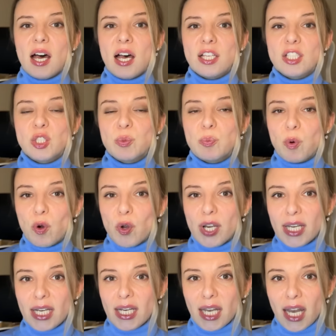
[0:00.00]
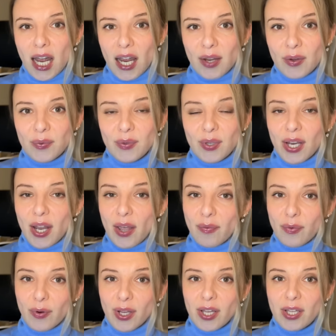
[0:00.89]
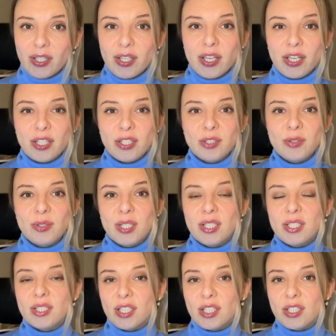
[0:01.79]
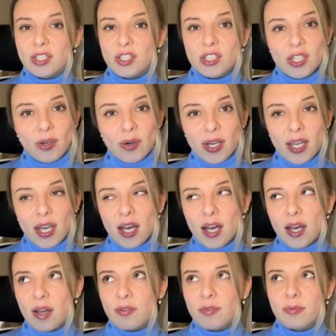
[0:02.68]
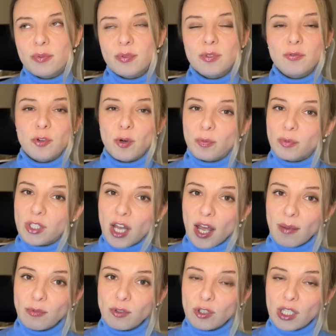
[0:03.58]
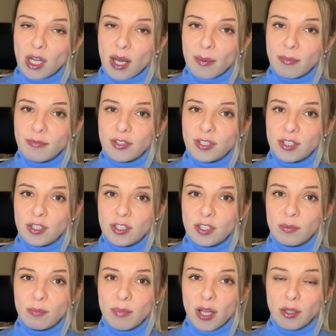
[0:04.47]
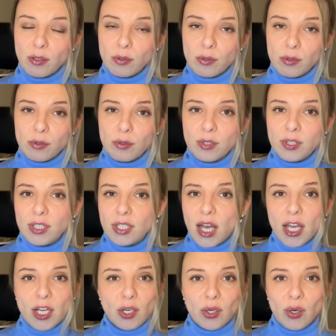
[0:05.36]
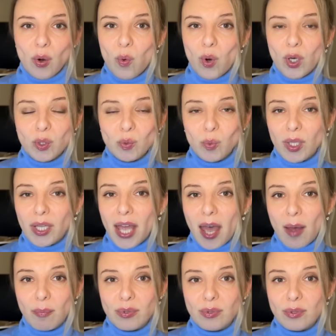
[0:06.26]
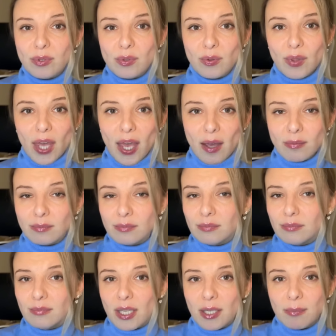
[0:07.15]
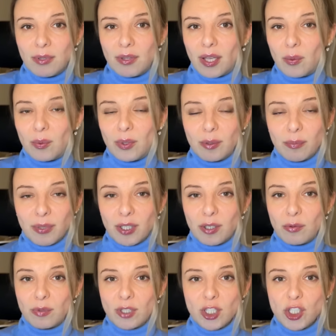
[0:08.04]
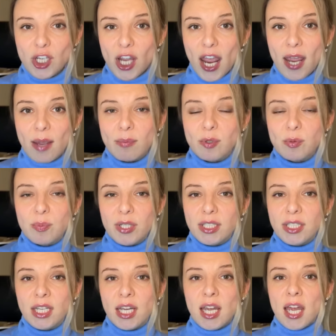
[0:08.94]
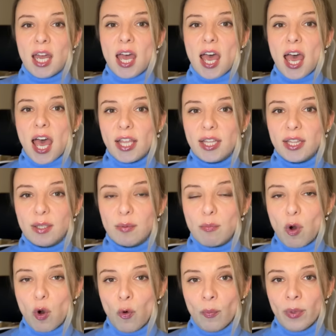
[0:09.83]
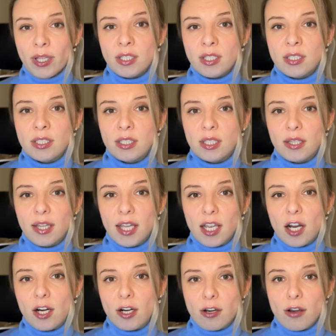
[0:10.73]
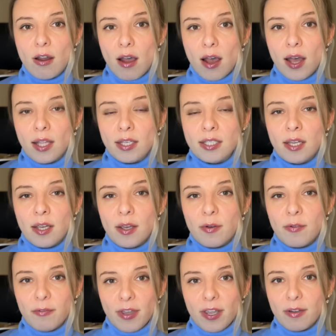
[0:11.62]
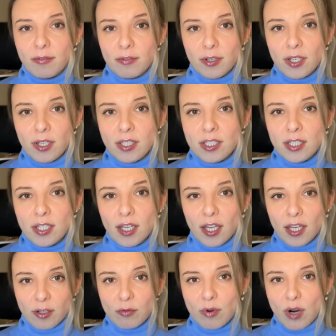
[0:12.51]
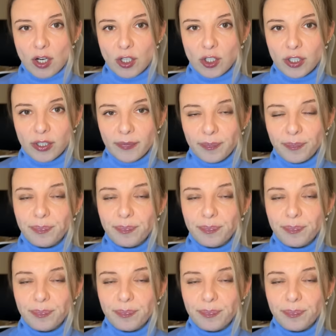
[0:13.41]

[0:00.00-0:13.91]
spoiling life in African countries, in Syria, from time to time visiting Belarus. I don't know what will happen to them. Maybe they will be reshaped, but at the moment, they are not favorite in Russia.